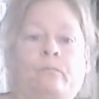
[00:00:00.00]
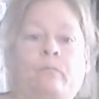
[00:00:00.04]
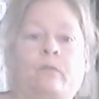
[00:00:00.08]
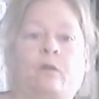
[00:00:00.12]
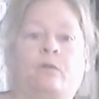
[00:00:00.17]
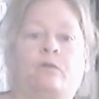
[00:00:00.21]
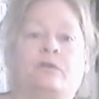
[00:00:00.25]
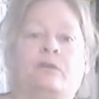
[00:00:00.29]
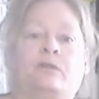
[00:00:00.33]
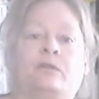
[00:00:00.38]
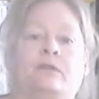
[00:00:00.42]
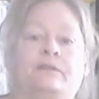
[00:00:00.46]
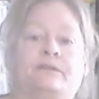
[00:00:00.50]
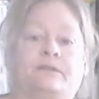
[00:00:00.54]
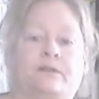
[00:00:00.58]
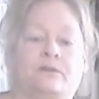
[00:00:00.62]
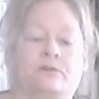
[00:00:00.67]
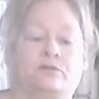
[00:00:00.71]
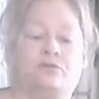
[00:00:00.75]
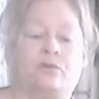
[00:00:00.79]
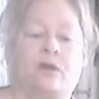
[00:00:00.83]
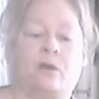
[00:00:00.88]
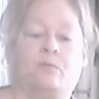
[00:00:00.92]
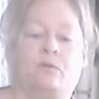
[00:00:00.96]
going to let
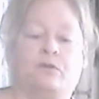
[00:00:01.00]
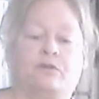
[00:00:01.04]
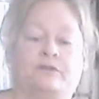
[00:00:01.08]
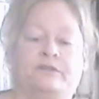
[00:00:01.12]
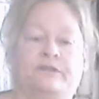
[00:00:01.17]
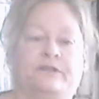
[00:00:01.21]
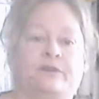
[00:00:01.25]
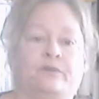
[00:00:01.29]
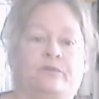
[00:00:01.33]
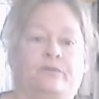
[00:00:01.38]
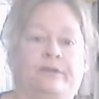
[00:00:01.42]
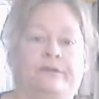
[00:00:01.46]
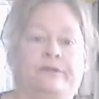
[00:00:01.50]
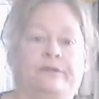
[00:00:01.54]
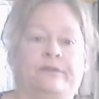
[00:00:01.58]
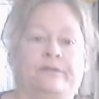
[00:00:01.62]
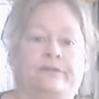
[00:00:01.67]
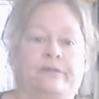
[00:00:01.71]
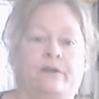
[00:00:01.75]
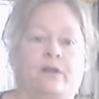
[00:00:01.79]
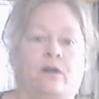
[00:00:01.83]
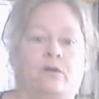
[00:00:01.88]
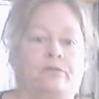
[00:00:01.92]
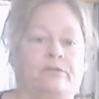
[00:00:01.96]
Dennis try one because he don't like
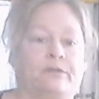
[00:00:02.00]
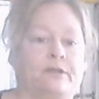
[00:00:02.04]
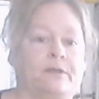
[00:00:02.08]
nothing healthy.